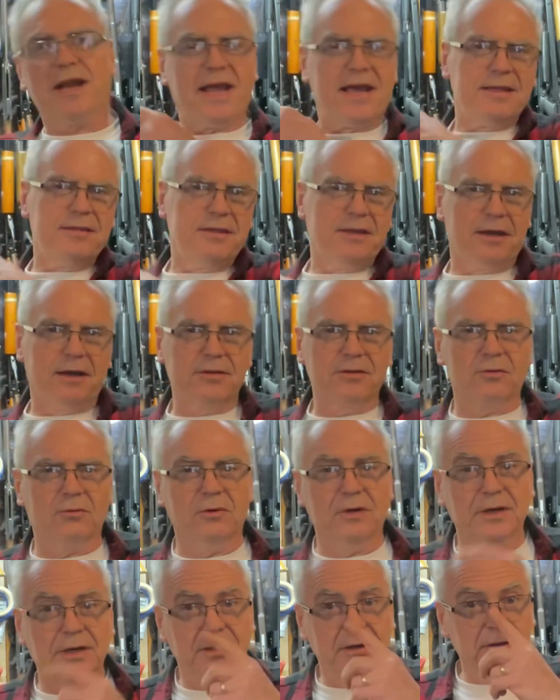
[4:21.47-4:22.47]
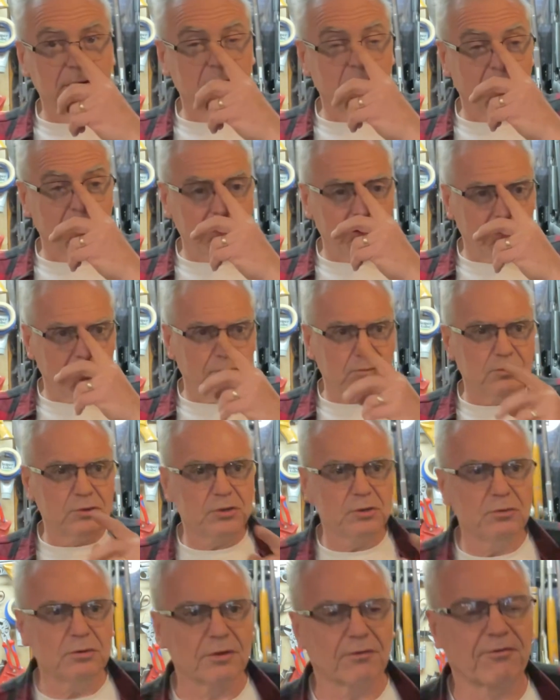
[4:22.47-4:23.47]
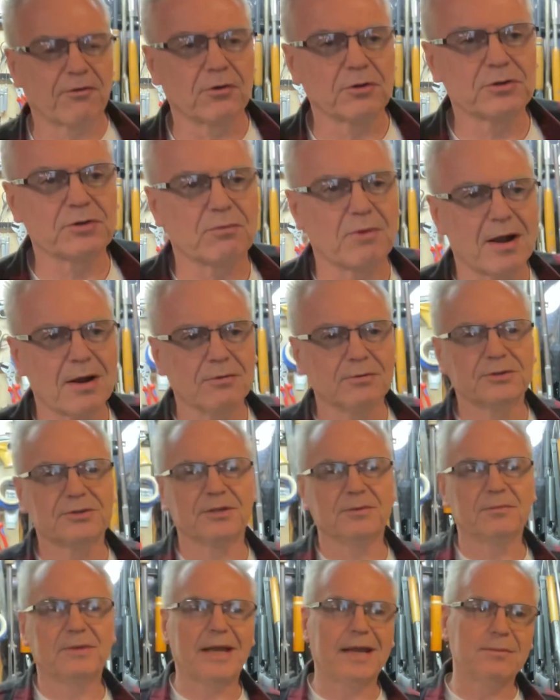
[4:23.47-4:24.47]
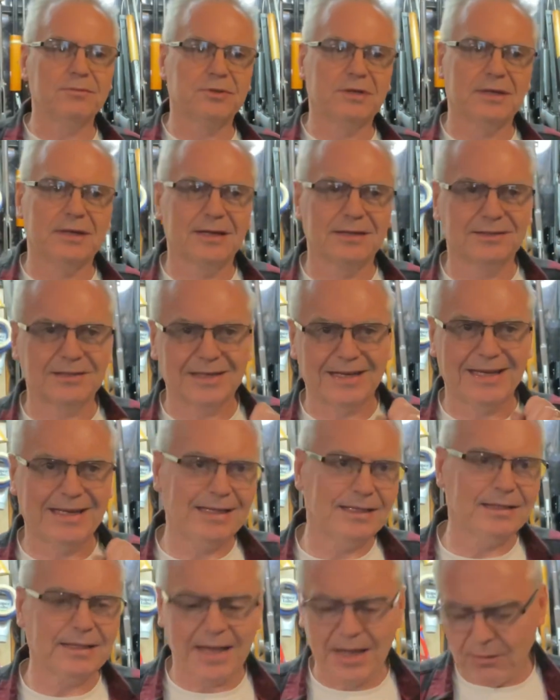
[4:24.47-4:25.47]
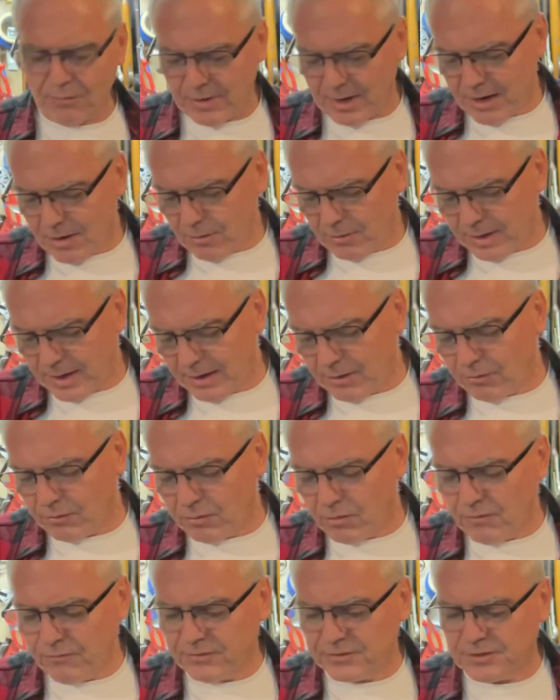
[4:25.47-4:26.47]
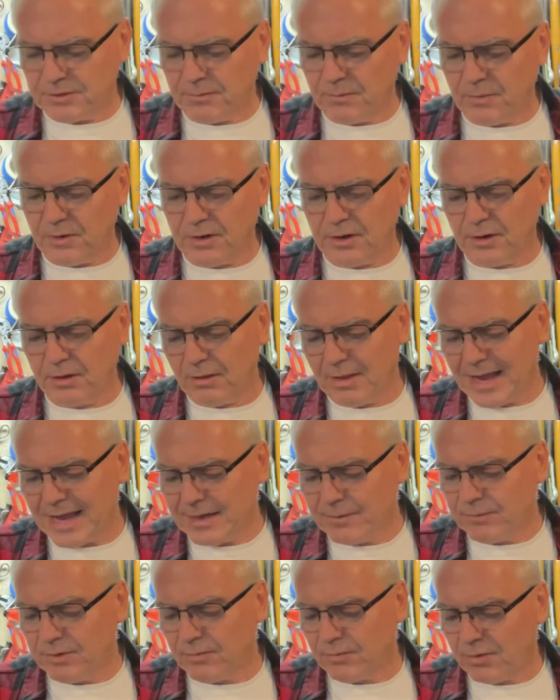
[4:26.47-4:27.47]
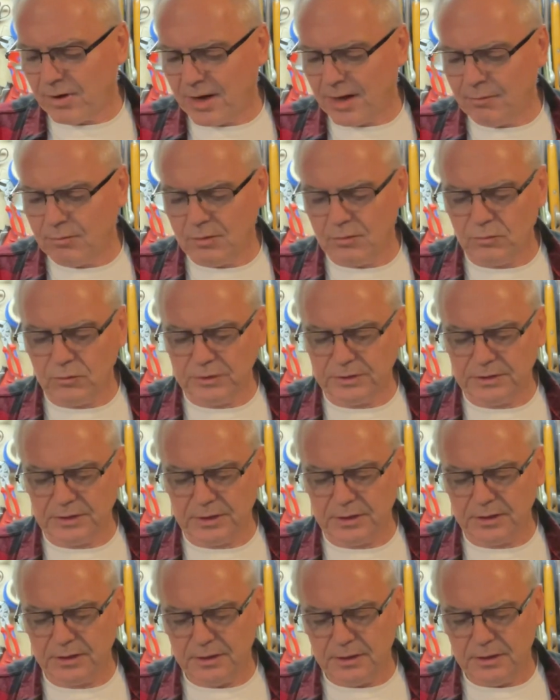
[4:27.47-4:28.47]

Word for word: and the other one. When you shoot the first round, sometimes it doesn't get that one out. And I don't know if it's an alignment problem with the